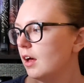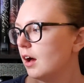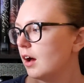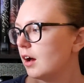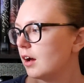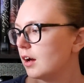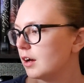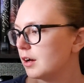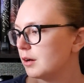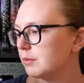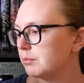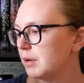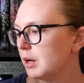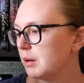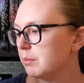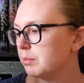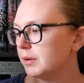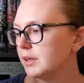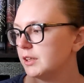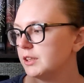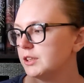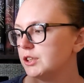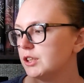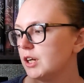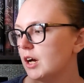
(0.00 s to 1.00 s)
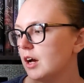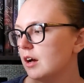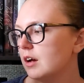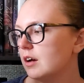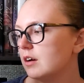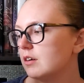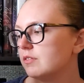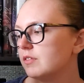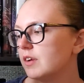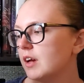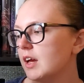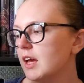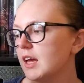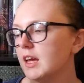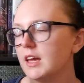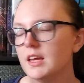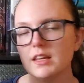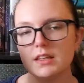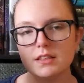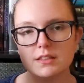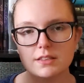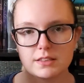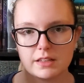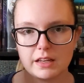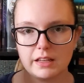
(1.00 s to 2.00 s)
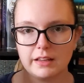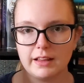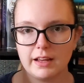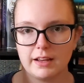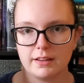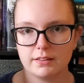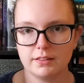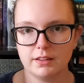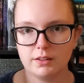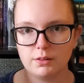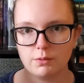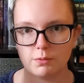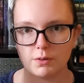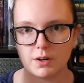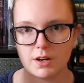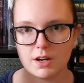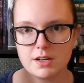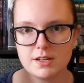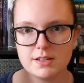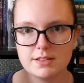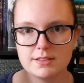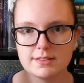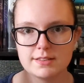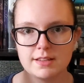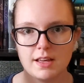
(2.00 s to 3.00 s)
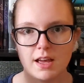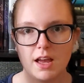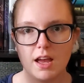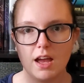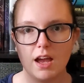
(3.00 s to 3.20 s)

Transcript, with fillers: um, a bunch of his collected works.